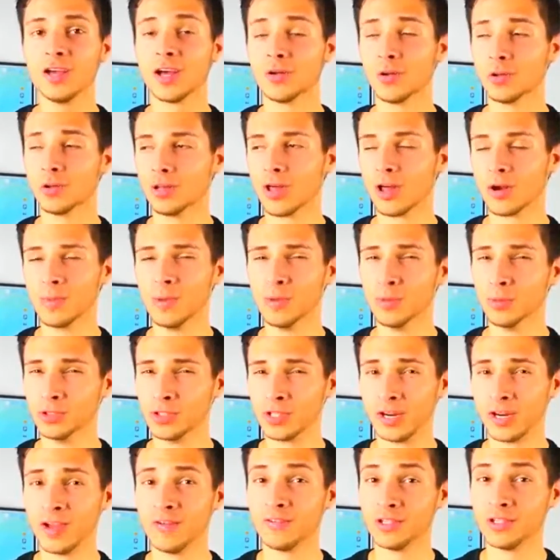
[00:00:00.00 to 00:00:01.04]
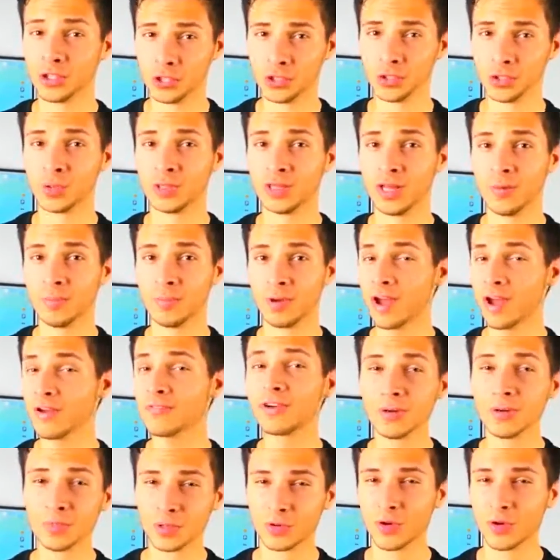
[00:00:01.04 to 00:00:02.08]
I know a lot of people didn't have issues with that, but
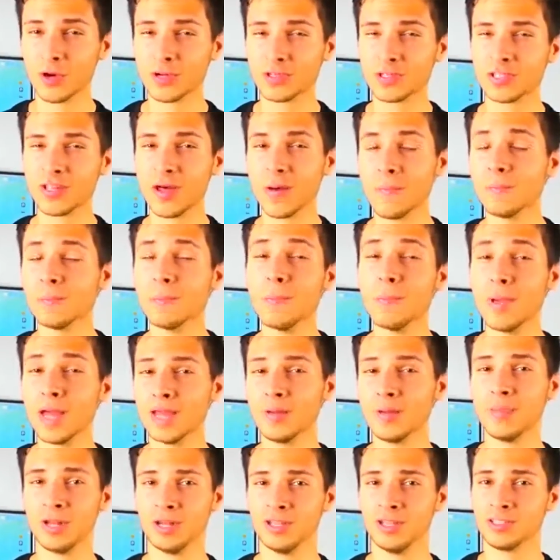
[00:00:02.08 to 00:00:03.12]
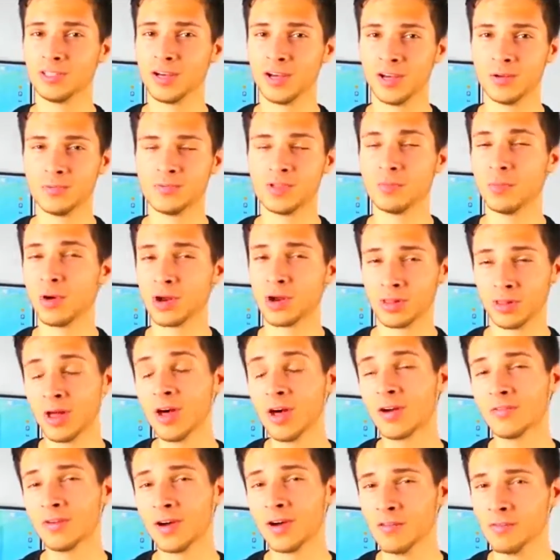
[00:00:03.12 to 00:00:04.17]
I've come across that many, many times. I bought a
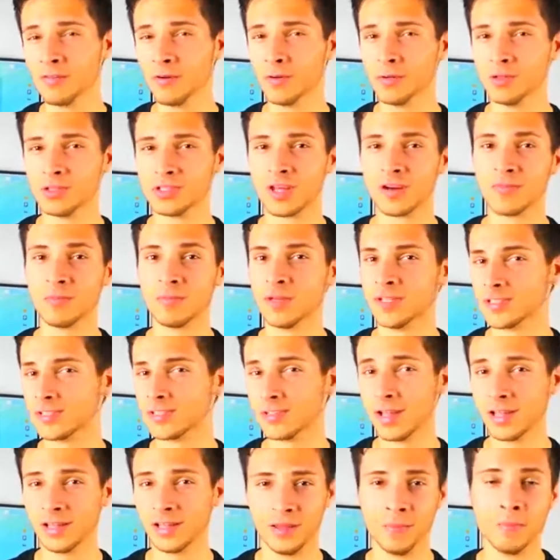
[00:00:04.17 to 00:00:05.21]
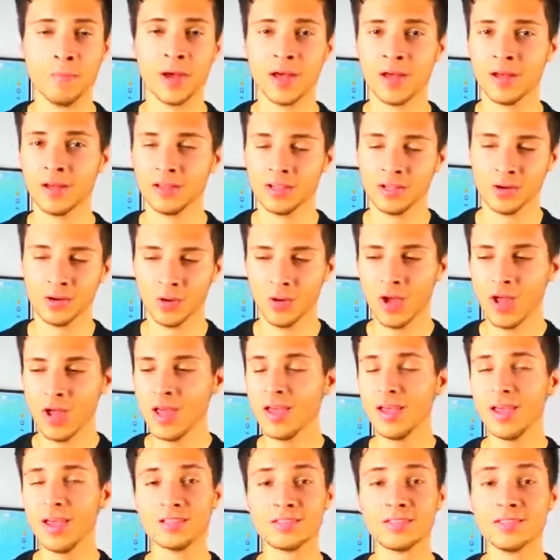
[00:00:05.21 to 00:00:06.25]
lot of iPhones that have been slightly bent.
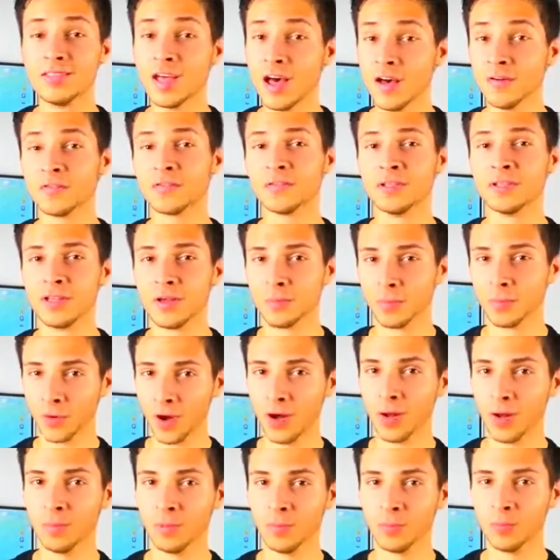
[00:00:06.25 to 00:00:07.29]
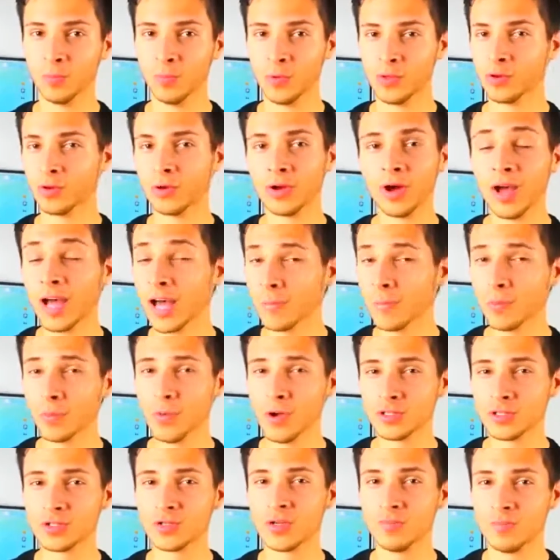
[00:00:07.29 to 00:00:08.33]
It's definitely a problem. Whether or not not, Apple
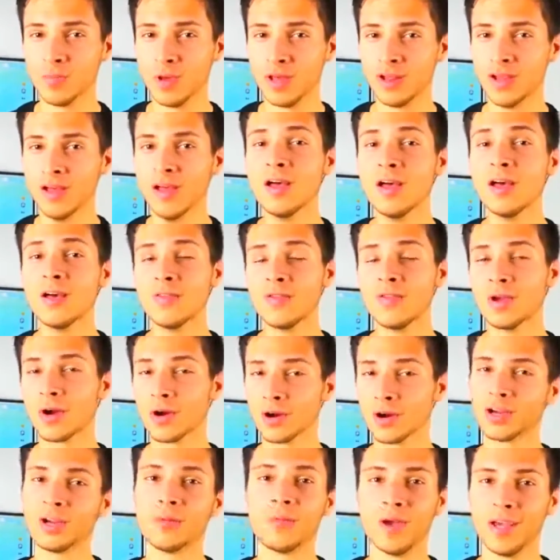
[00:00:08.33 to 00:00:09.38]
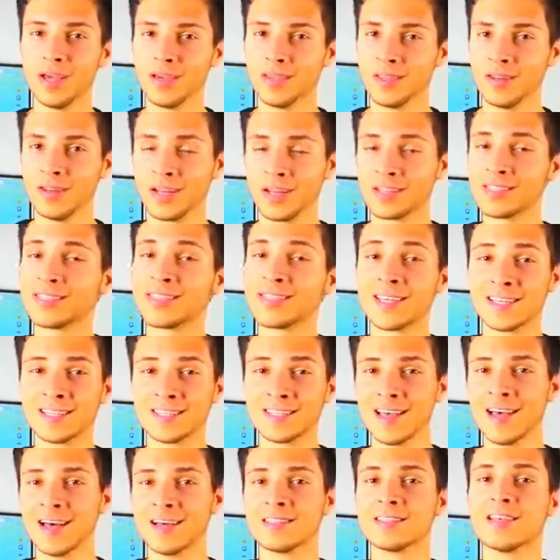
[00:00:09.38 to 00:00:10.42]
wants to admit it, they are going to make the next
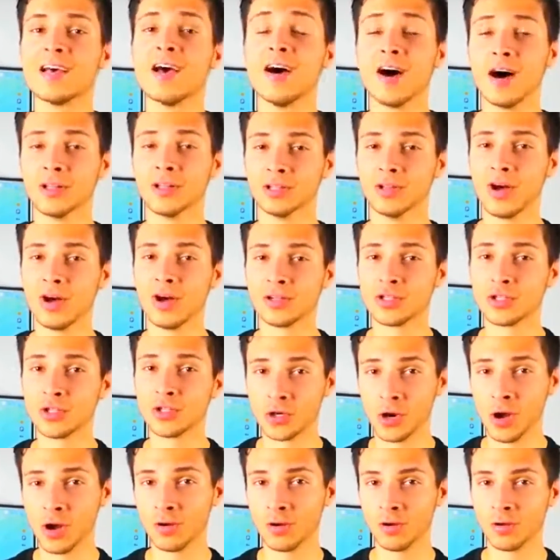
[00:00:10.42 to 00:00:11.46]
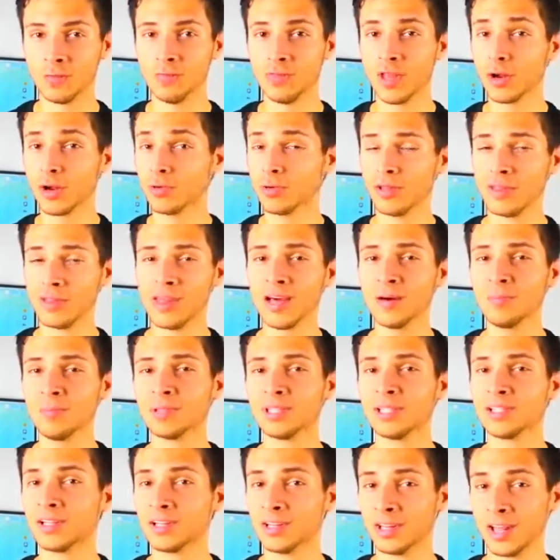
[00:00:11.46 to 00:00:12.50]
6S a lot stronger. Not only that,
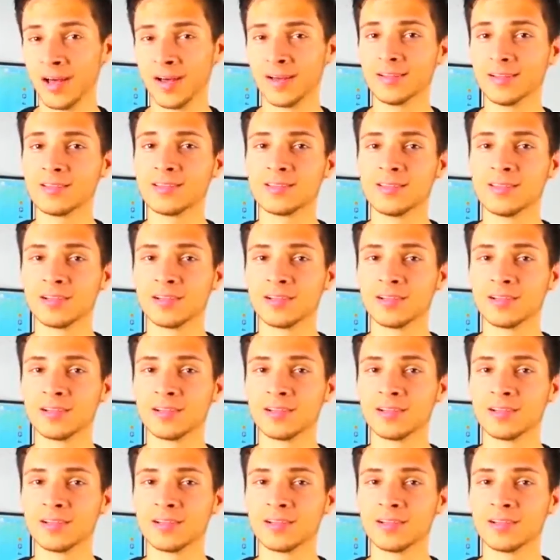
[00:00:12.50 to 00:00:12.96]
but the glass.